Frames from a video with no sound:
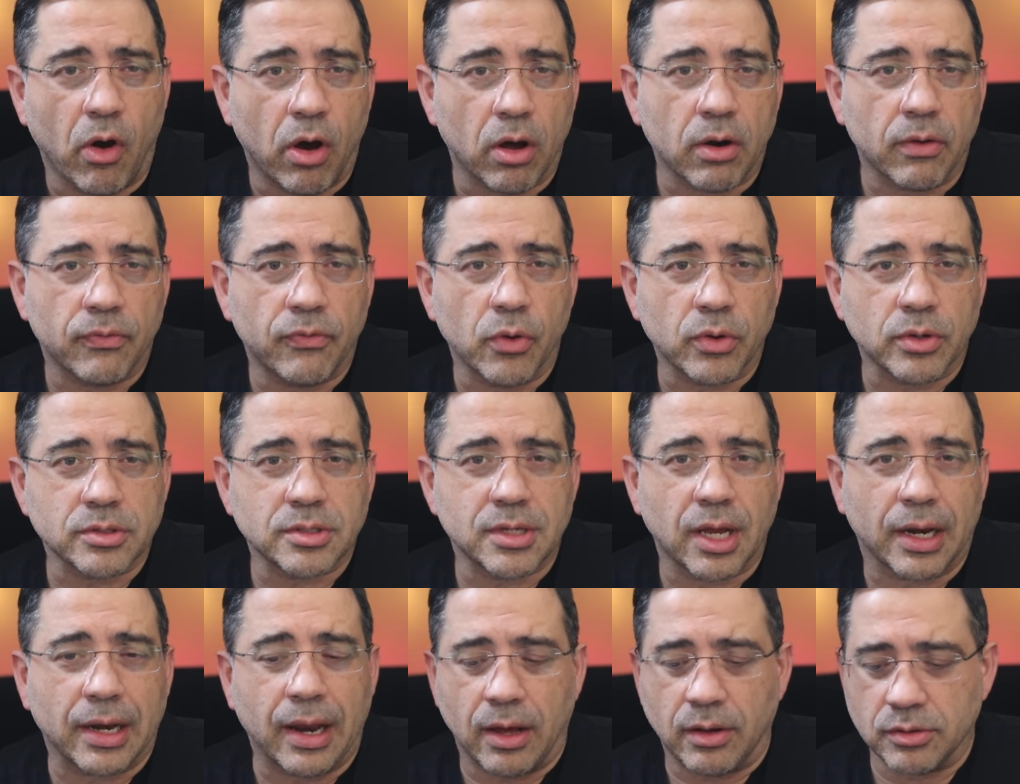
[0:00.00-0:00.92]
autofocus
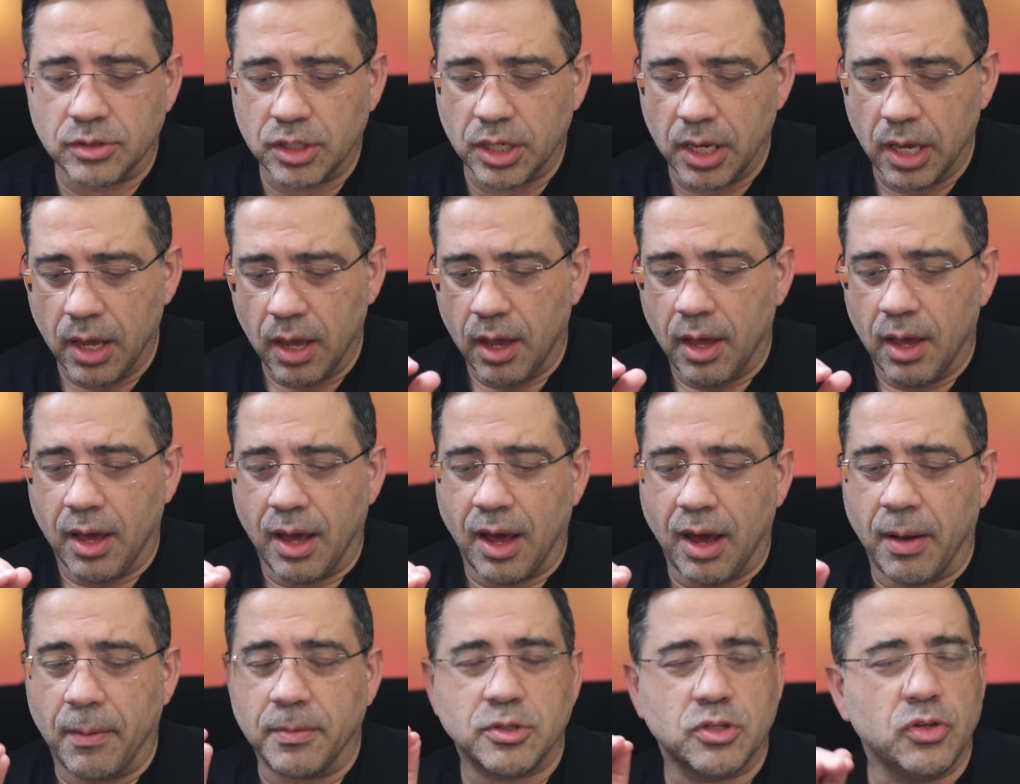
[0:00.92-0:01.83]
technology.
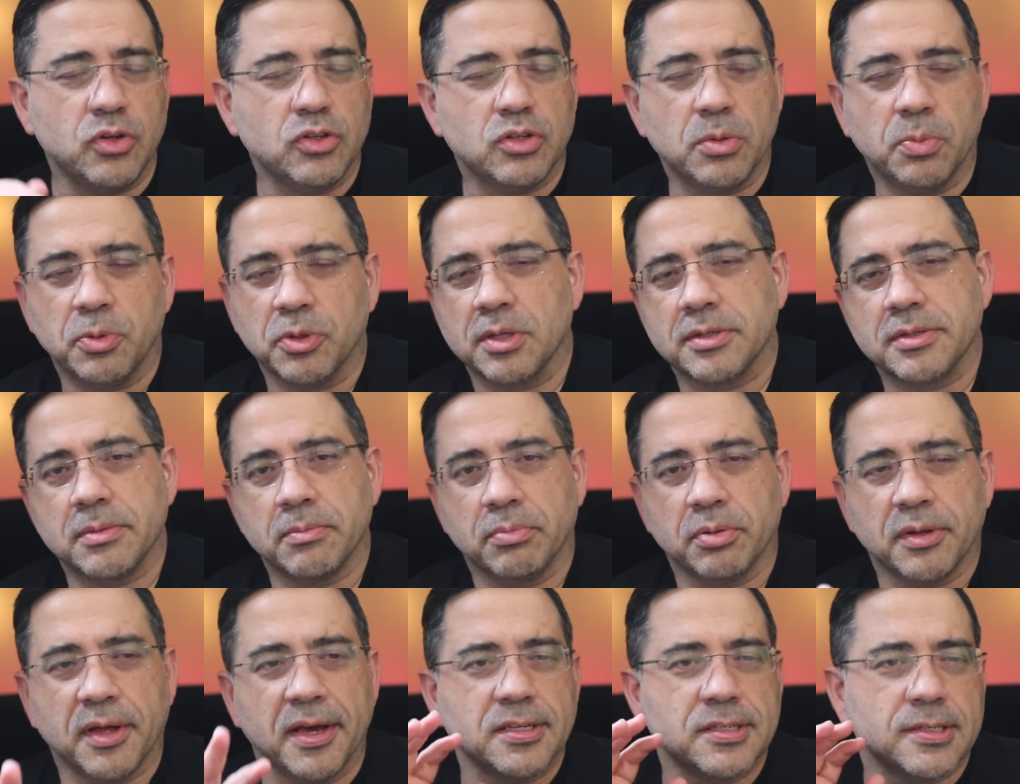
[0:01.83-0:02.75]
Uh, as soon as you put this in
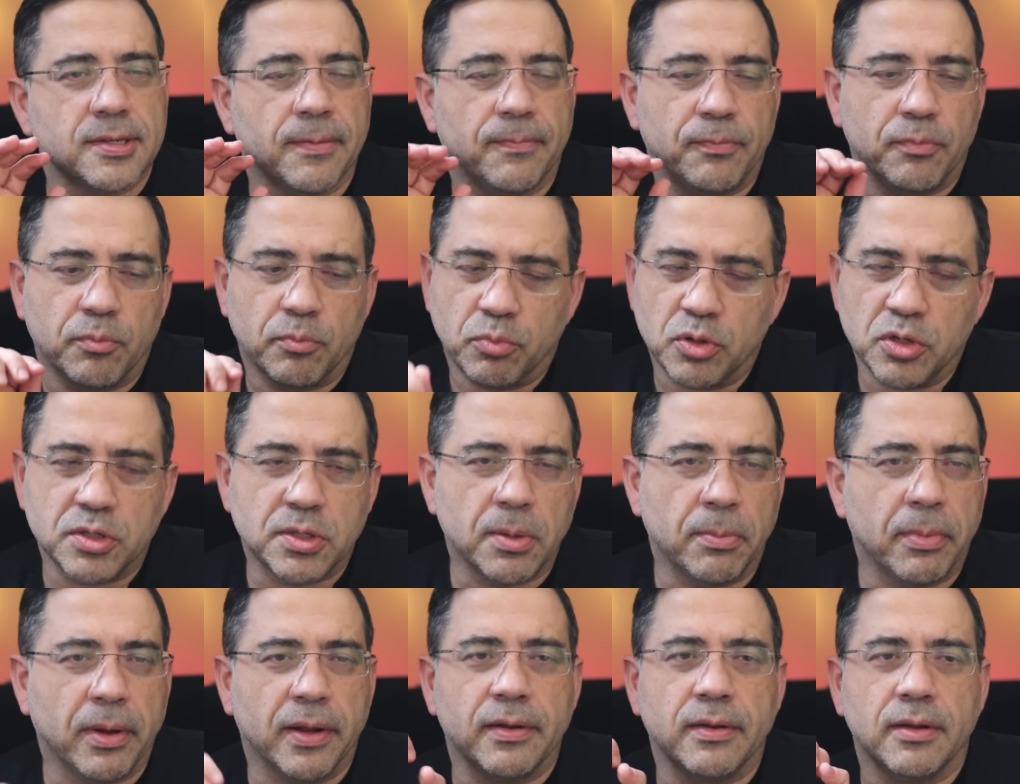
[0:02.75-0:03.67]
place, push the
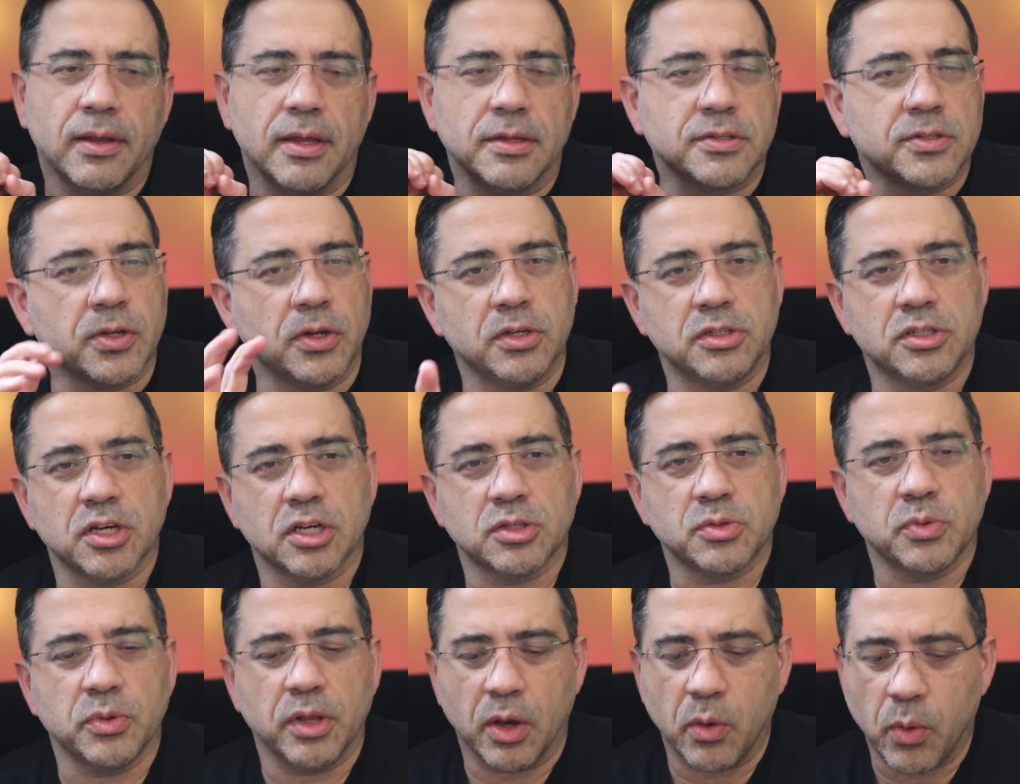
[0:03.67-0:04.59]
button, it's gonna
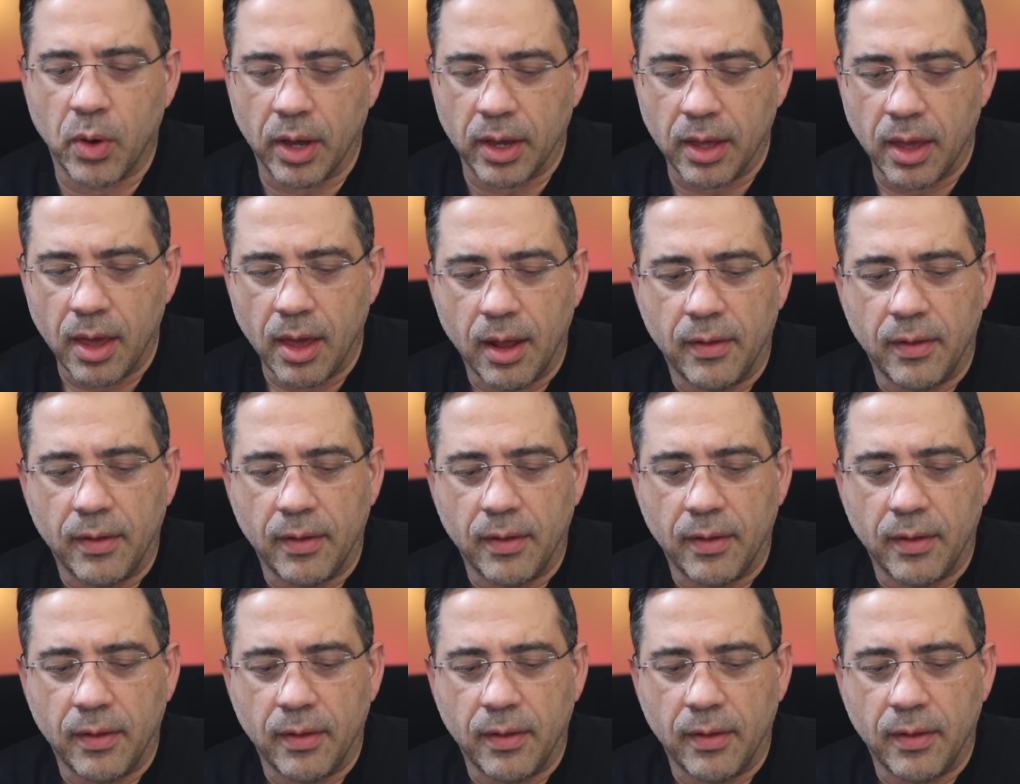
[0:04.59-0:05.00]
adjust really quick.